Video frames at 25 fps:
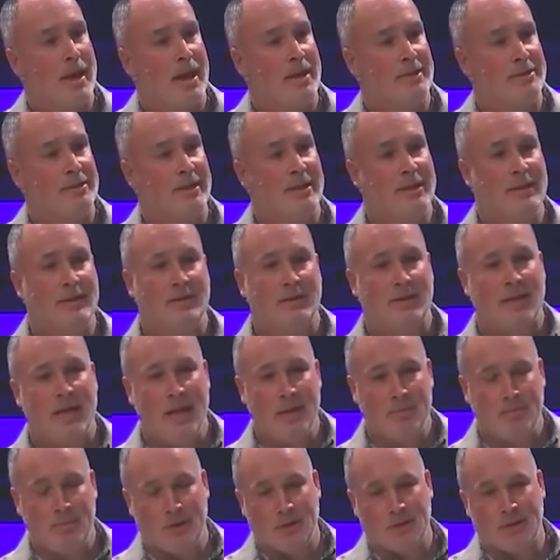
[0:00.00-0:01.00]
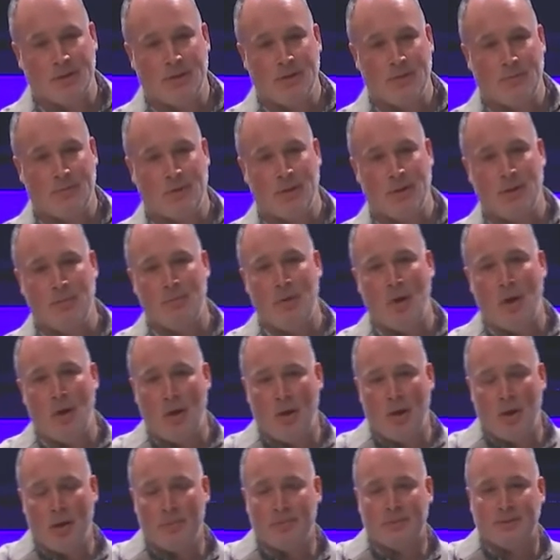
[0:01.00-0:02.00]
As he didn't keep us from
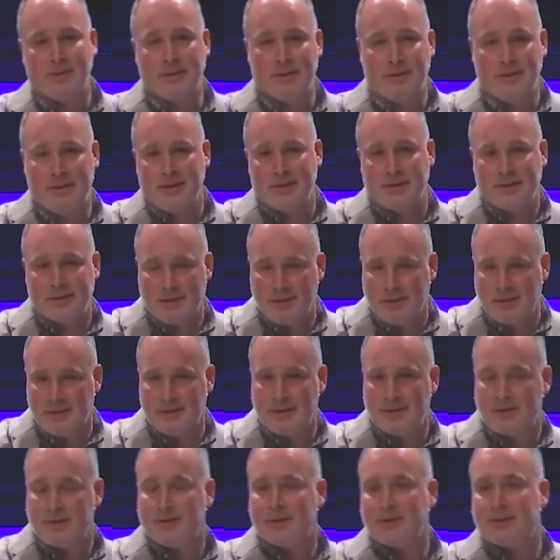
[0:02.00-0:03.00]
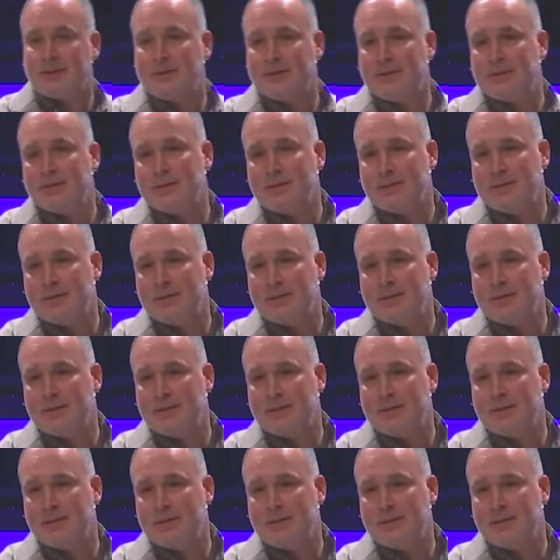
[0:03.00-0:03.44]
arm's distance,